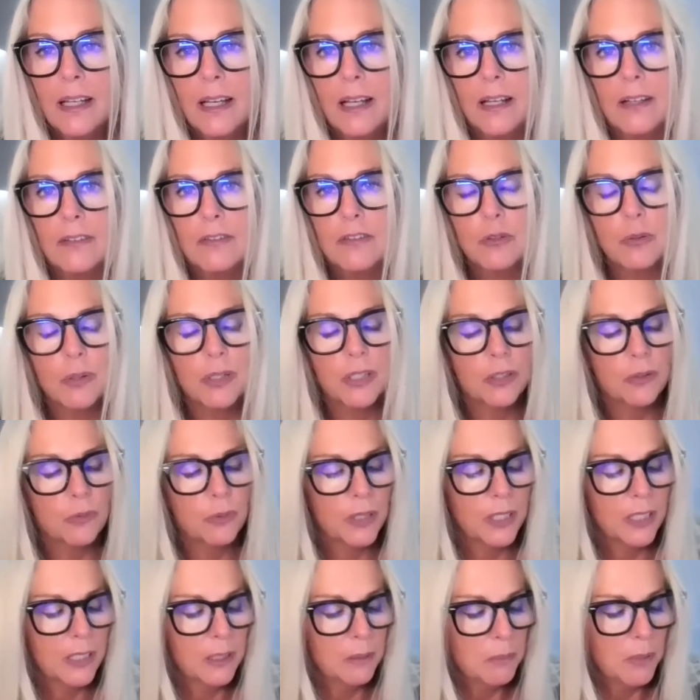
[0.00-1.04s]
of Twitter
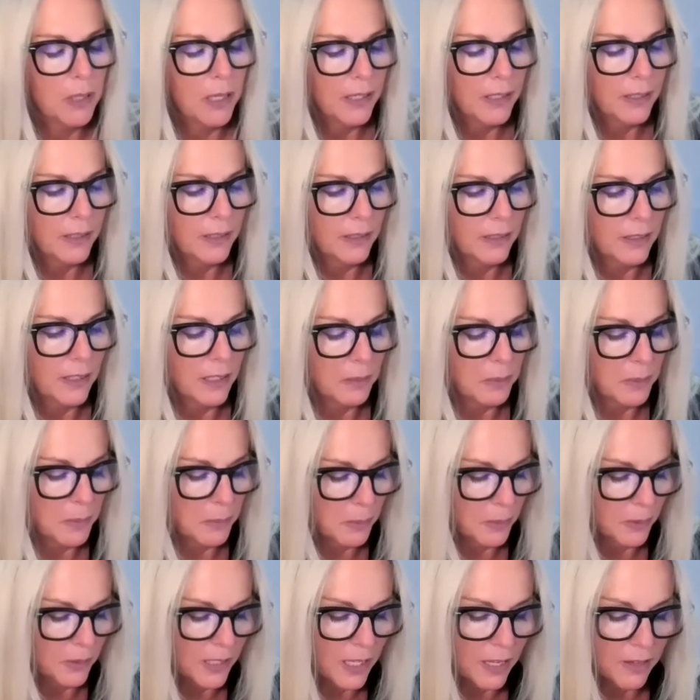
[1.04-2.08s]
when he bought it. A lot of
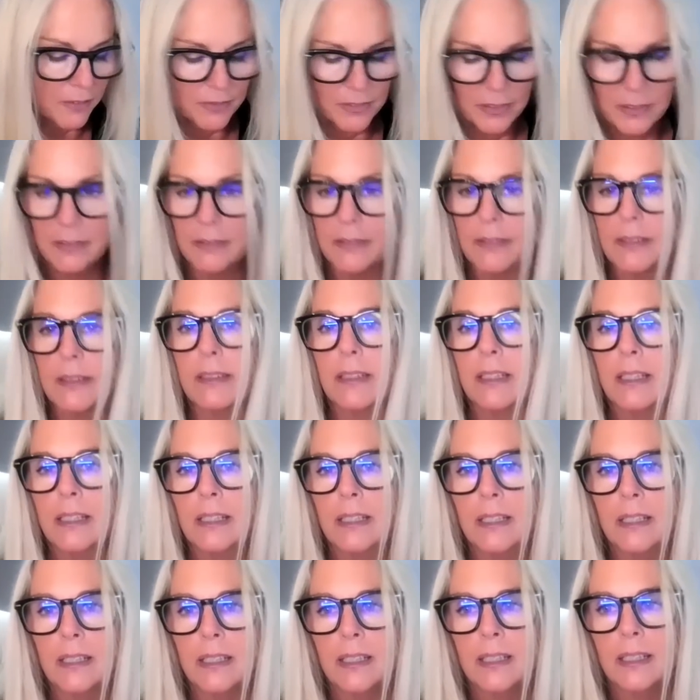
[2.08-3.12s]
people left,
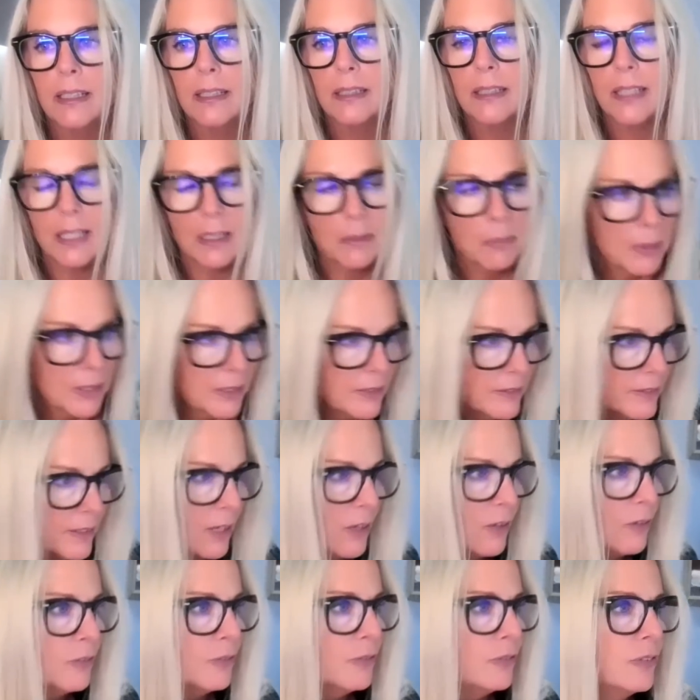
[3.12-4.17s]
like
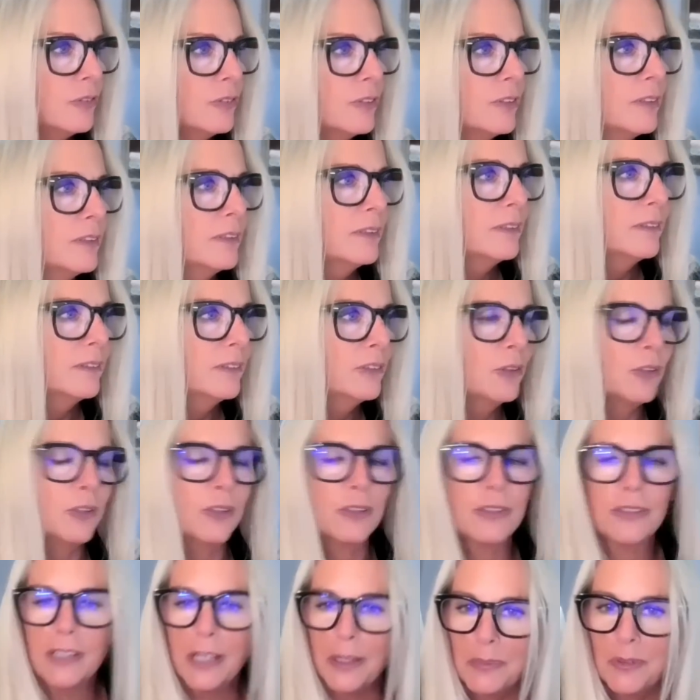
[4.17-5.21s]
myself. Of
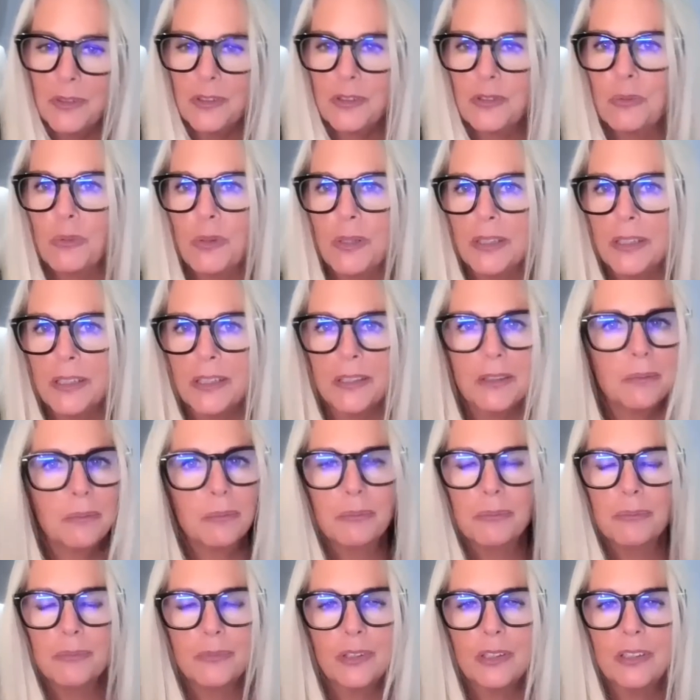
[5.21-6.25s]
course, I'm just one little,
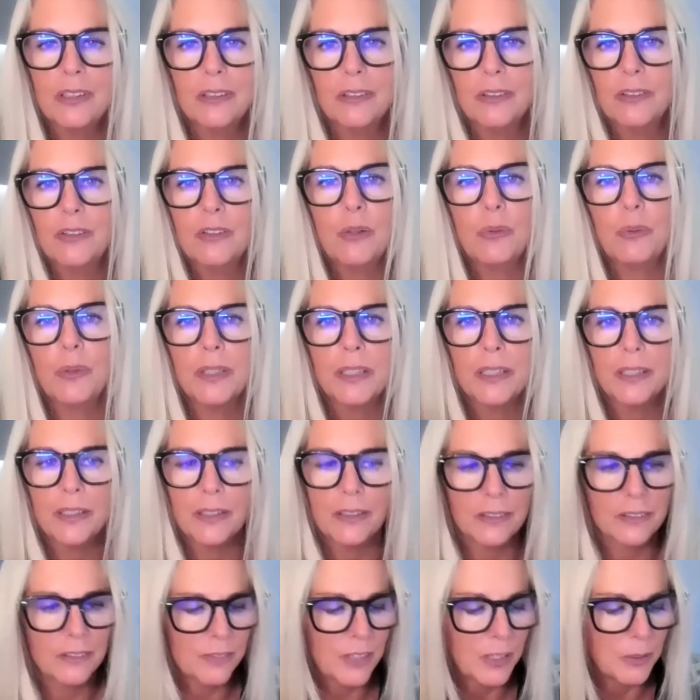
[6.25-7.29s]
no one
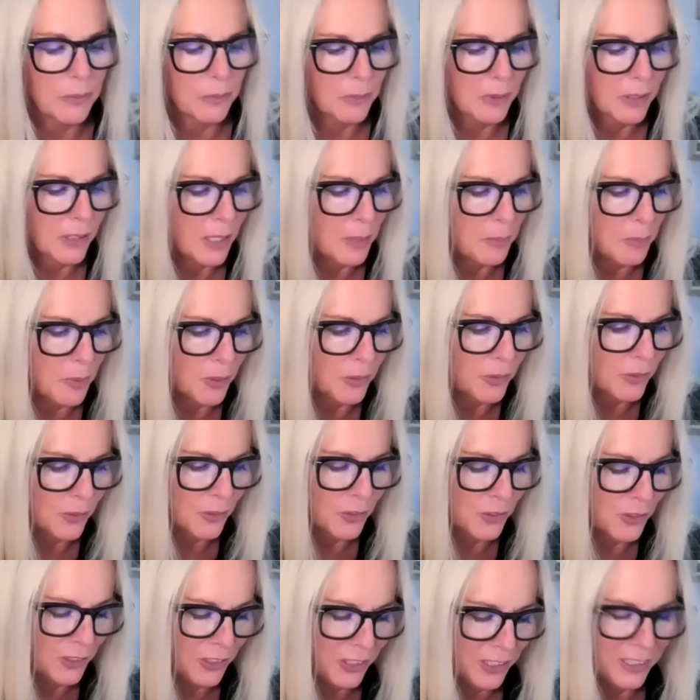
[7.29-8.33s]
cares if I'm on
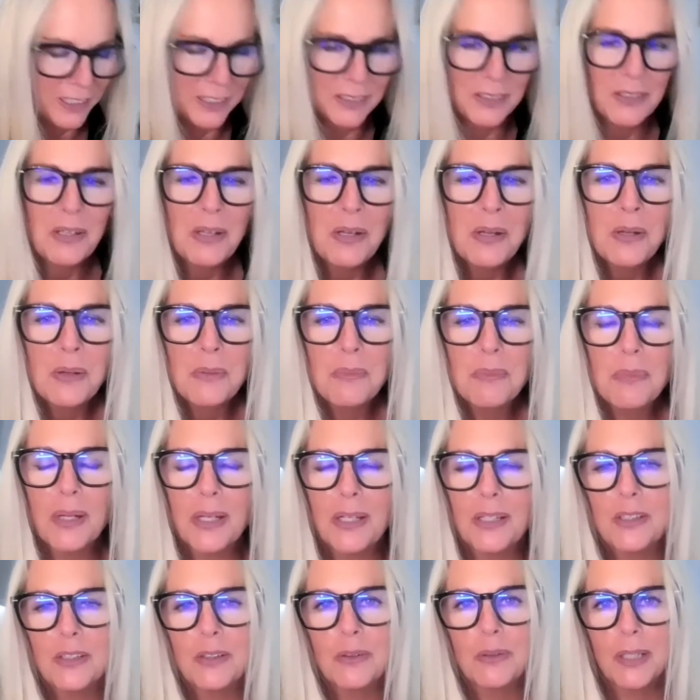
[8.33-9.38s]
there or not,
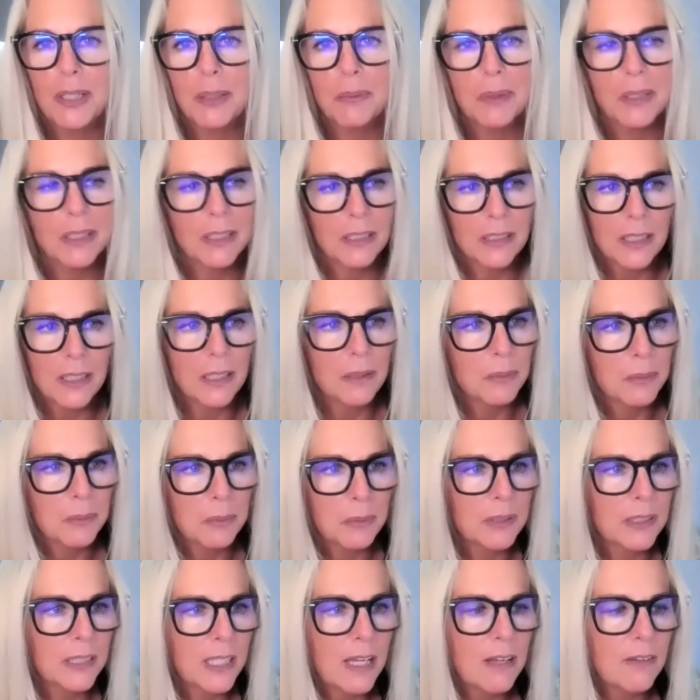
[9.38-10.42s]
but you know what I mean? A lot of
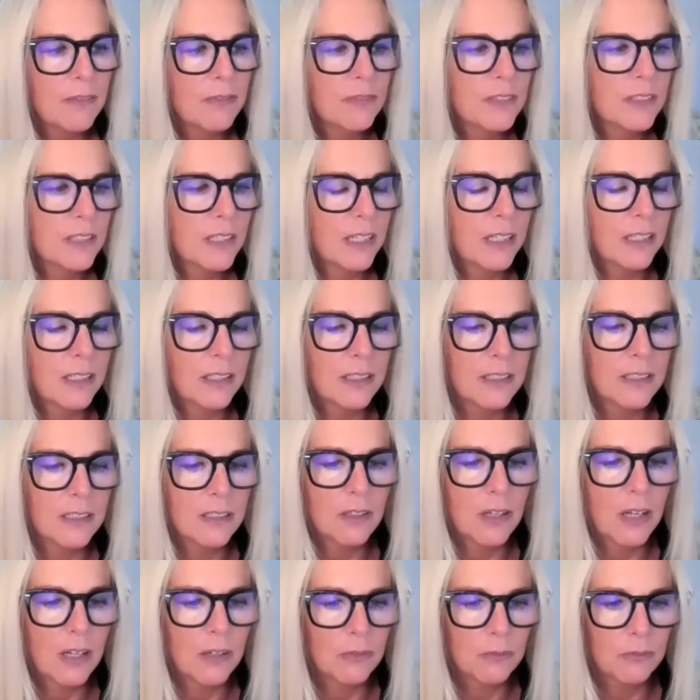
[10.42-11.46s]
people left and did
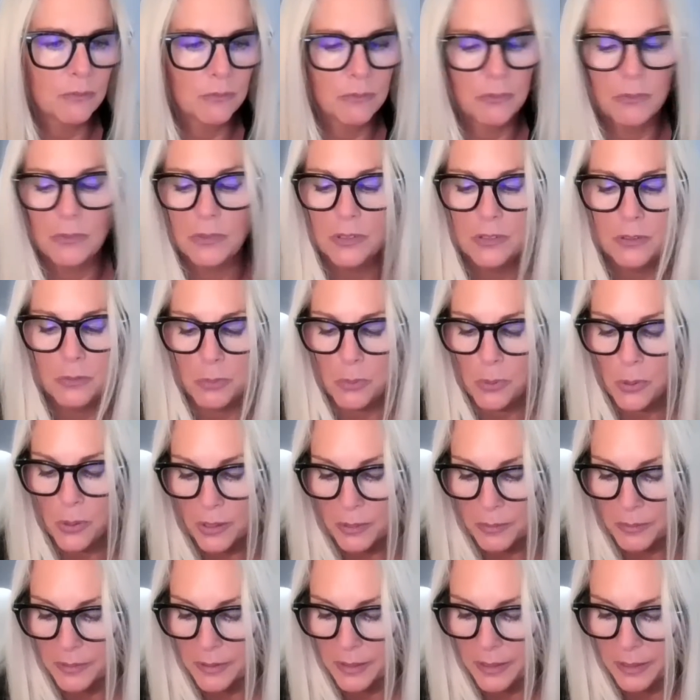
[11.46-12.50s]
not
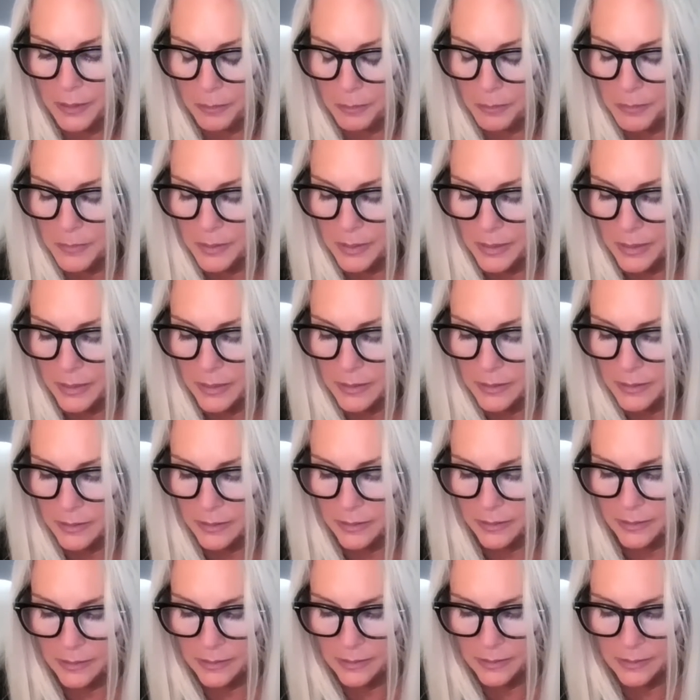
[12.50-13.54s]
support him in
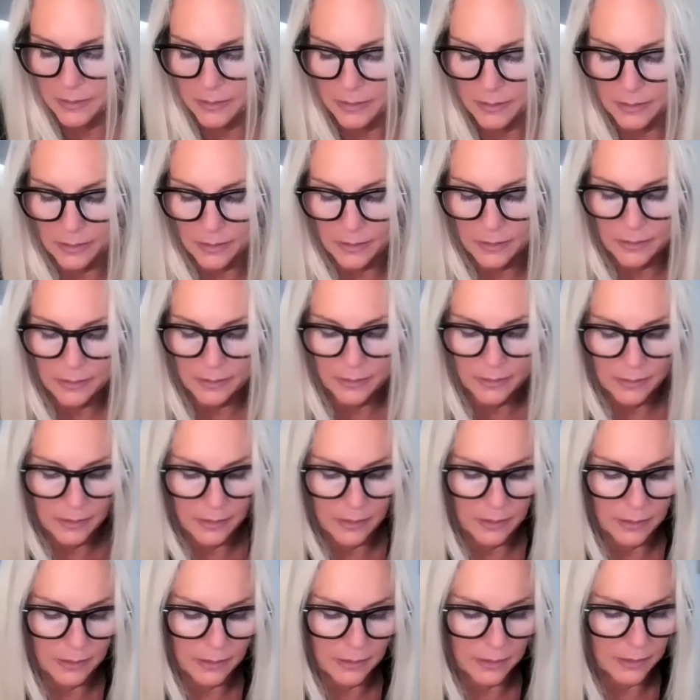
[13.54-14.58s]

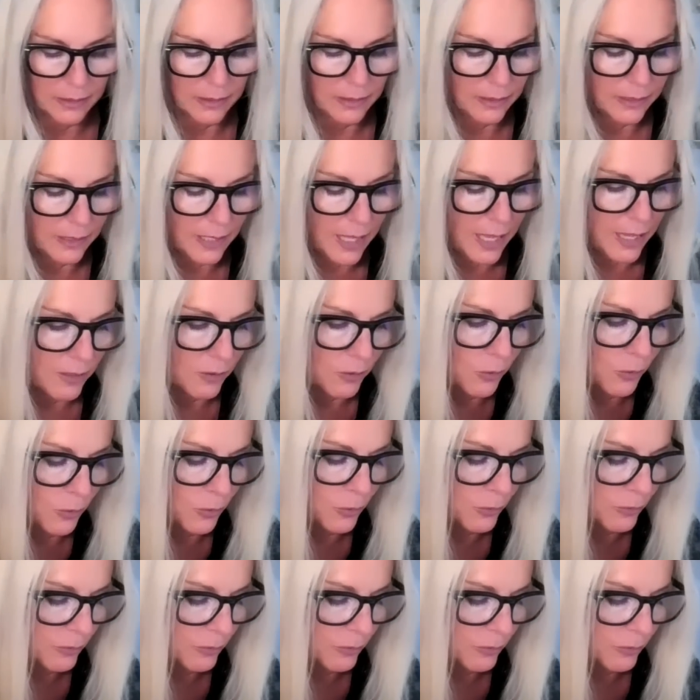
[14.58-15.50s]
that whole